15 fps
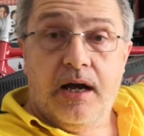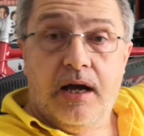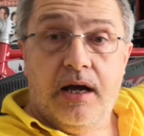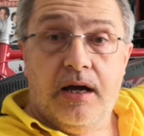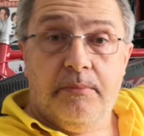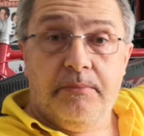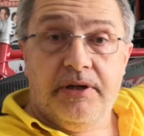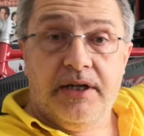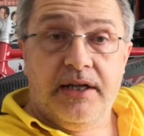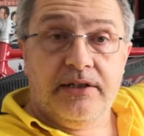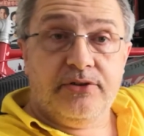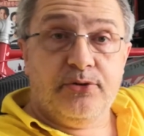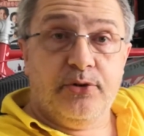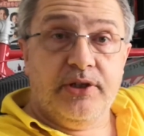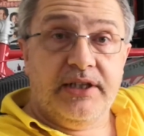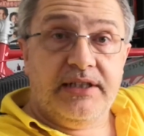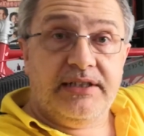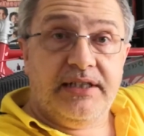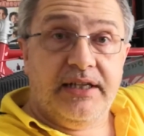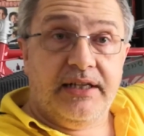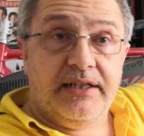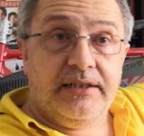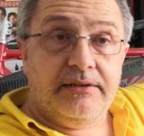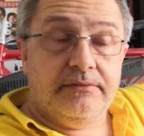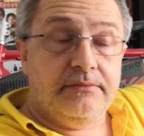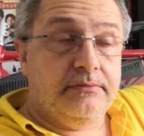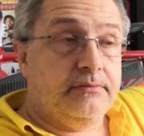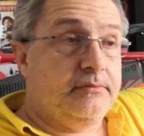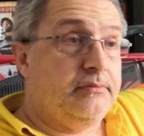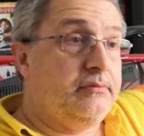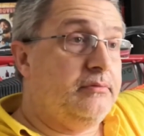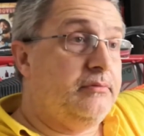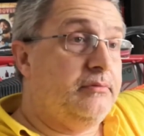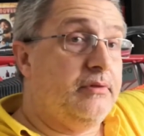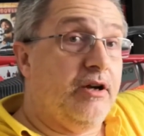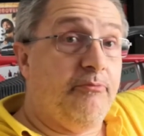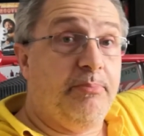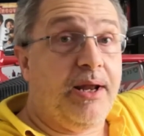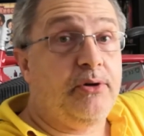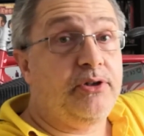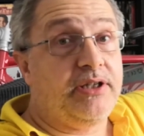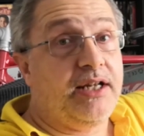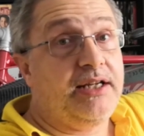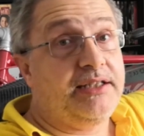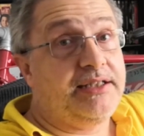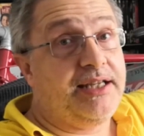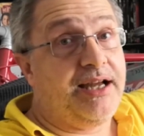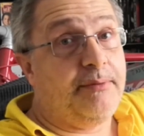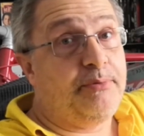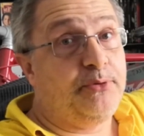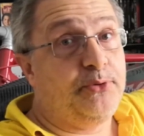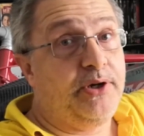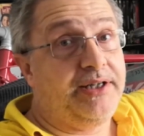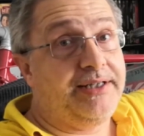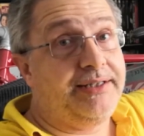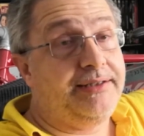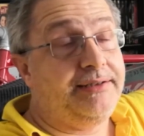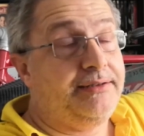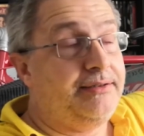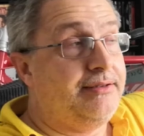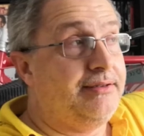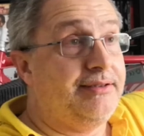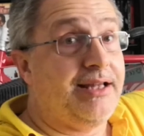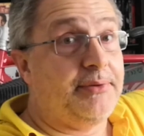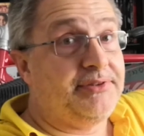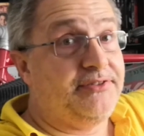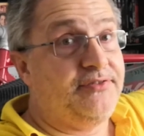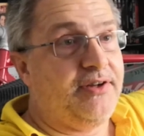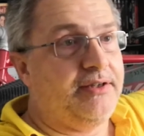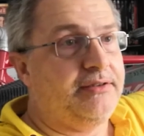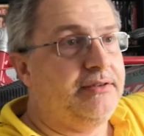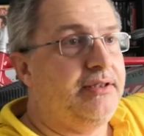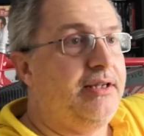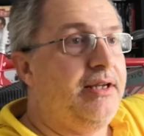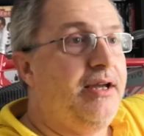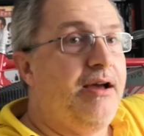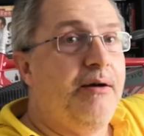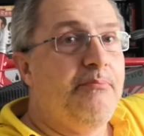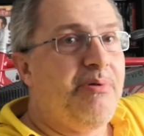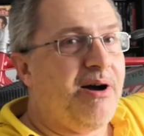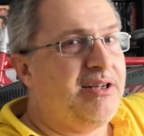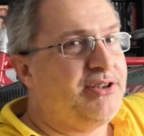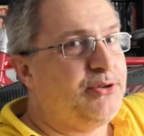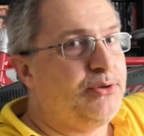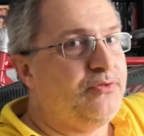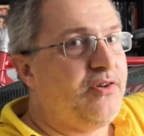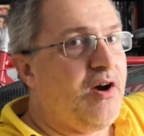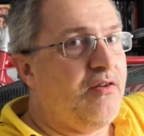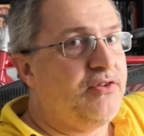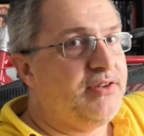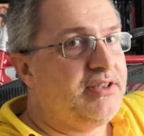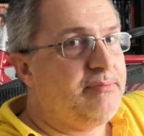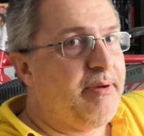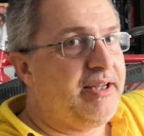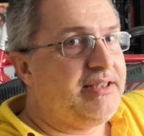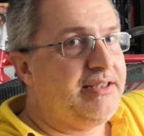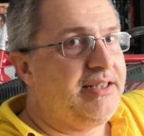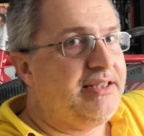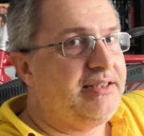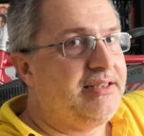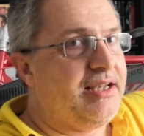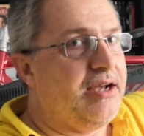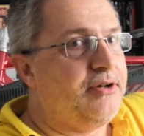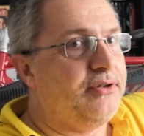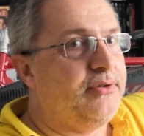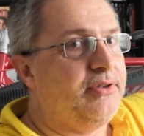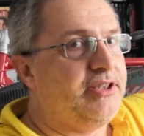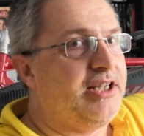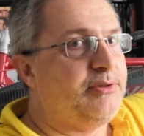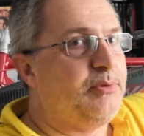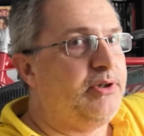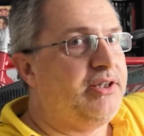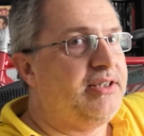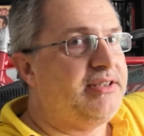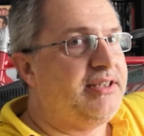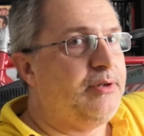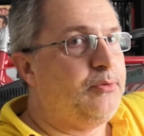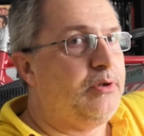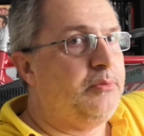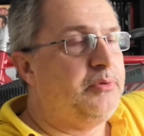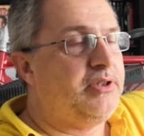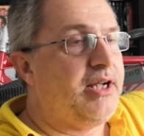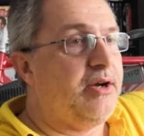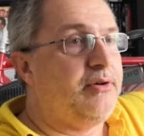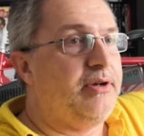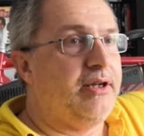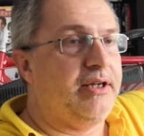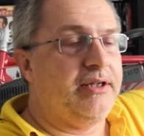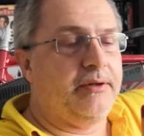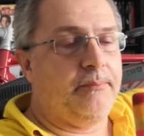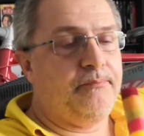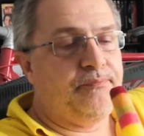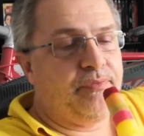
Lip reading: Electronics kit. I've blown an LED up already. That was fun. But I sort of half expected it to go. I just wanted to see what it would go like.